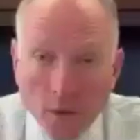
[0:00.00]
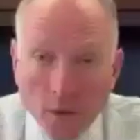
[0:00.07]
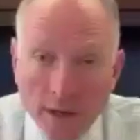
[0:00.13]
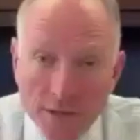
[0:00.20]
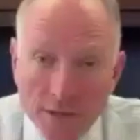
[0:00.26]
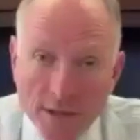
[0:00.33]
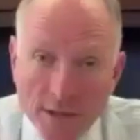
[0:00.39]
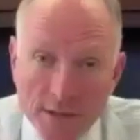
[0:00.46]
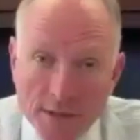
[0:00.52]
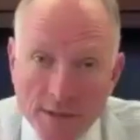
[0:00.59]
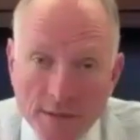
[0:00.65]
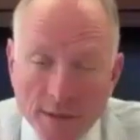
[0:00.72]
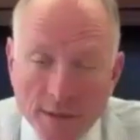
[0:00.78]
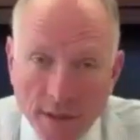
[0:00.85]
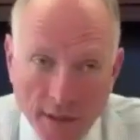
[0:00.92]

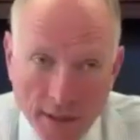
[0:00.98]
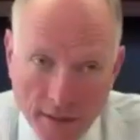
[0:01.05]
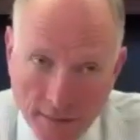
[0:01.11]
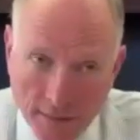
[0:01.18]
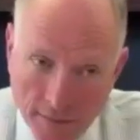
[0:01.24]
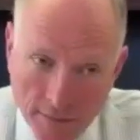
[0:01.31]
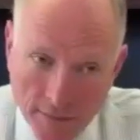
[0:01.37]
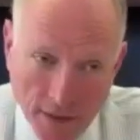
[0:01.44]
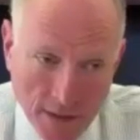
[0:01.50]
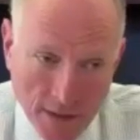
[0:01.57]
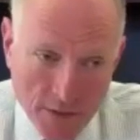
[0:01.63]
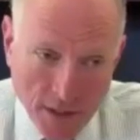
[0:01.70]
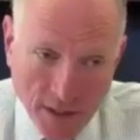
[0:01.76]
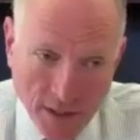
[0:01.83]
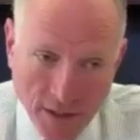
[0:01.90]
questions. The
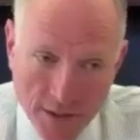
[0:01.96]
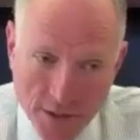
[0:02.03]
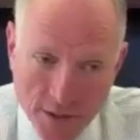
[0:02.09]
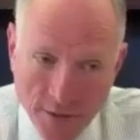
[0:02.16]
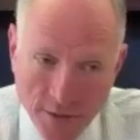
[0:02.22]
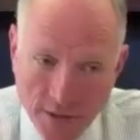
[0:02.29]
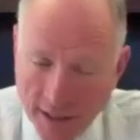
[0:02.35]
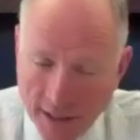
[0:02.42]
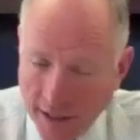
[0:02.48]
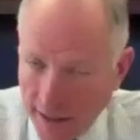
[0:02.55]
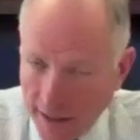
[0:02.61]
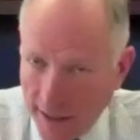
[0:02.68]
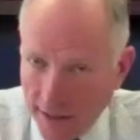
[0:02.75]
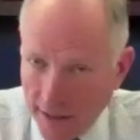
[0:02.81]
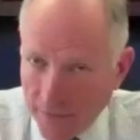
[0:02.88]
engineers who've taken
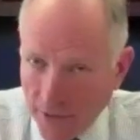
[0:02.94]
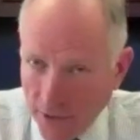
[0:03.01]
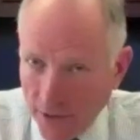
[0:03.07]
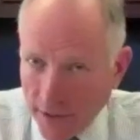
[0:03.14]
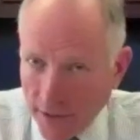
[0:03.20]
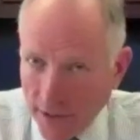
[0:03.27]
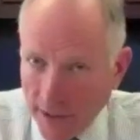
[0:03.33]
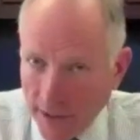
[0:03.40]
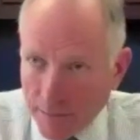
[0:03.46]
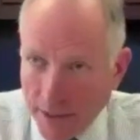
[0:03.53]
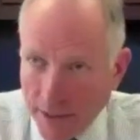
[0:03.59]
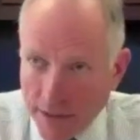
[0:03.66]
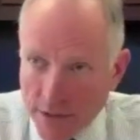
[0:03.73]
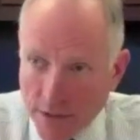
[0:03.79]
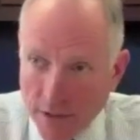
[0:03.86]
a careful look at
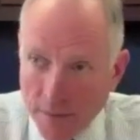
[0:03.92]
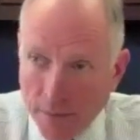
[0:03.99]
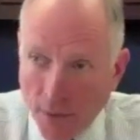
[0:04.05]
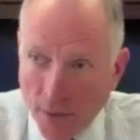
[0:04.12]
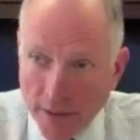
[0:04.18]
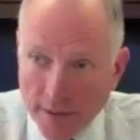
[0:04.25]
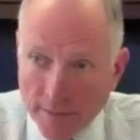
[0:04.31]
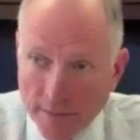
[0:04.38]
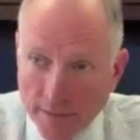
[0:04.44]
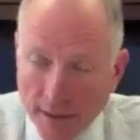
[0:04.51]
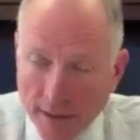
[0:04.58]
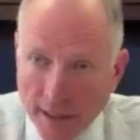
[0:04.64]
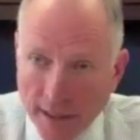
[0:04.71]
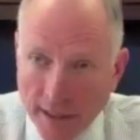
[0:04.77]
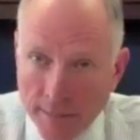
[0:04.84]
Pear Tree Point
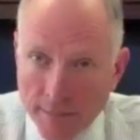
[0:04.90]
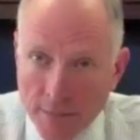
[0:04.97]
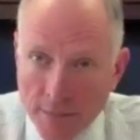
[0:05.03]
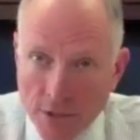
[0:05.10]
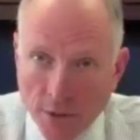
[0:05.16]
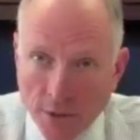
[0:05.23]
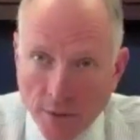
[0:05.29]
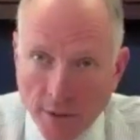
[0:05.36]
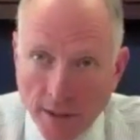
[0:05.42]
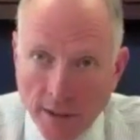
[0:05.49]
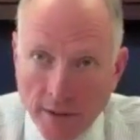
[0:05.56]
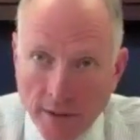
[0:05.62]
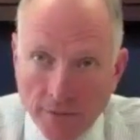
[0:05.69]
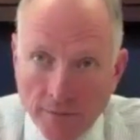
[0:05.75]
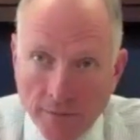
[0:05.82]
came to
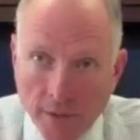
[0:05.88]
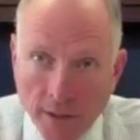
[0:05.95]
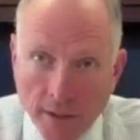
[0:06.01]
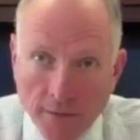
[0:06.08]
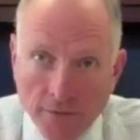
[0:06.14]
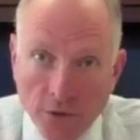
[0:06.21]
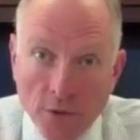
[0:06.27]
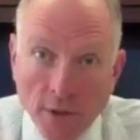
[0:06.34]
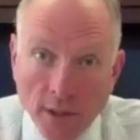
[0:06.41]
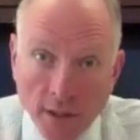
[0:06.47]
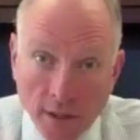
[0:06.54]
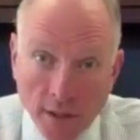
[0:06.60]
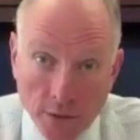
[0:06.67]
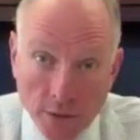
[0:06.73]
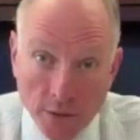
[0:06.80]
a few
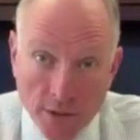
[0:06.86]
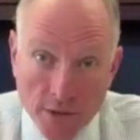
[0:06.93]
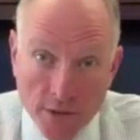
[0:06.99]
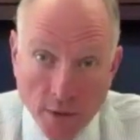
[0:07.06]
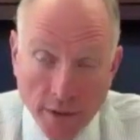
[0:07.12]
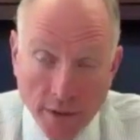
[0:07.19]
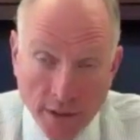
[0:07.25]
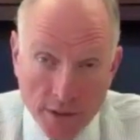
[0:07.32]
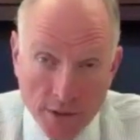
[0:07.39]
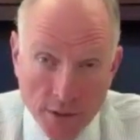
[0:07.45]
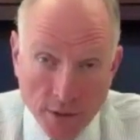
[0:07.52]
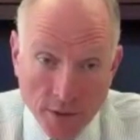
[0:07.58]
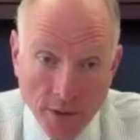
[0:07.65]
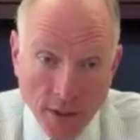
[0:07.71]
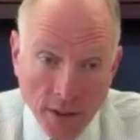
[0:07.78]
conclusions. One is
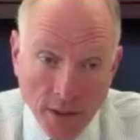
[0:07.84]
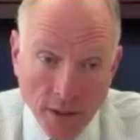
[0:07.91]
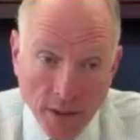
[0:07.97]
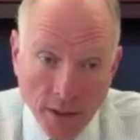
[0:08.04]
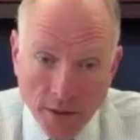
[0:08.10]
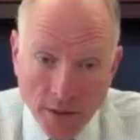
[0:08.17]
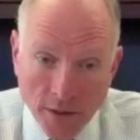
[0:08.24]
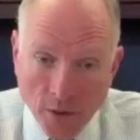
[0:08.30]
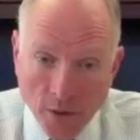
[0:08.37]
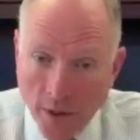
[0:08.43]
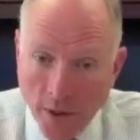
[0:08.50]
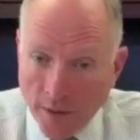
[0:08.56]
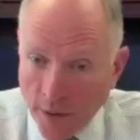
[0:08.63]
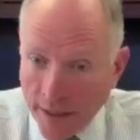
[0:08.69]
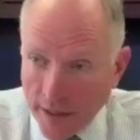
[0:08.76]
you're
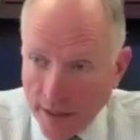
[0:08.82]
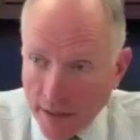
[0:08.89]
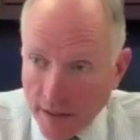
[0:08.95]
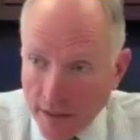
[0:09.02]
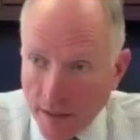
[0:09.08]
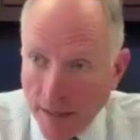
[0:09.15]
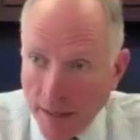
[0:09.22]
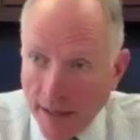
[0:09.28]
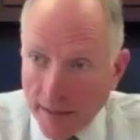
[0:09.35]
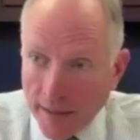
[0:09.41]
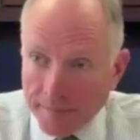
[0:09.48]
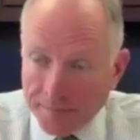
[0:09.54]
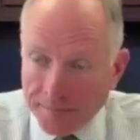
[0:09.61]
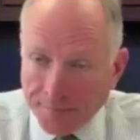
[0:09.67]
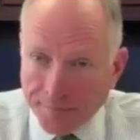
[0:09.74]
quite right
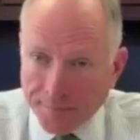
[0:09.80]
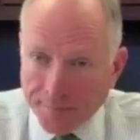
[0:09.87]
about